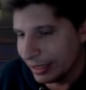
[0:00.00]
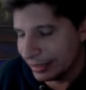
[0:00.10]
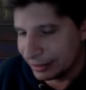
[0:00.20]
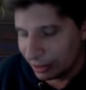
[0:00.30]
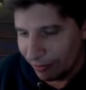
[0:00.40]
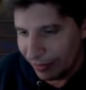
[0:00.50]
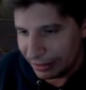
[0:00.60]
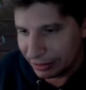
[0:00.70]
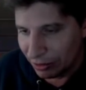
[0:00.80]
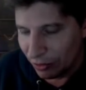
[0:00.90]
can still
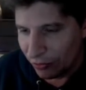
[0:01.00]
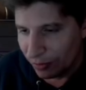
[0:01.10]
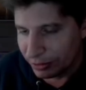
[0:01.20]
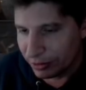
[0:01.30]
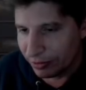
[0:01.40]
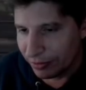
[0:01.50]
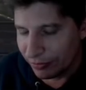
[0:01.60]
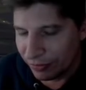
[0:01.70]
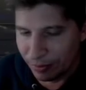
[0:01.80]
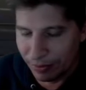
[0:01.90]
miss. So
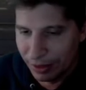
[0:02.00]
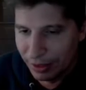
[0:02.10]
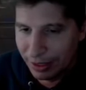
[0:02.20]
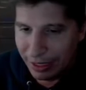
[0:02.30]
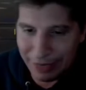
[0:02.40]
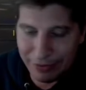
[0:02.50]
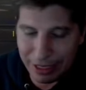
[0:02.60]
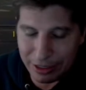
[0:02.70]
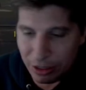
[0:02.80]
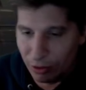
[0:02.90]
from even
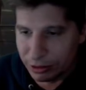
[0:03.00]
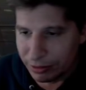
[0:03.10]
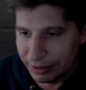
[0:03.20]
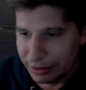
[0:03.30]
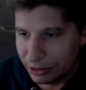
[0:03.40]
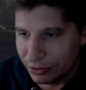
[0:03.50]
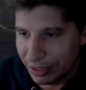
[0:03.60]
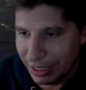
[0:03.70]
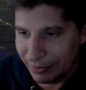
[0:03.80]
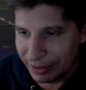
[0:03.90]
at closer ranges, you can
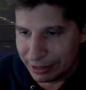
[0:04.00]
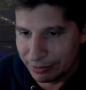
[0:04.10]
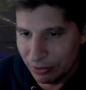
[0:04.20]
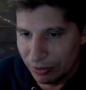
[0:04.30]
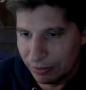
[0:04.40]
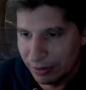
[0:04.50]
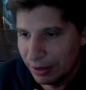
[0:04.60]
hit with this move,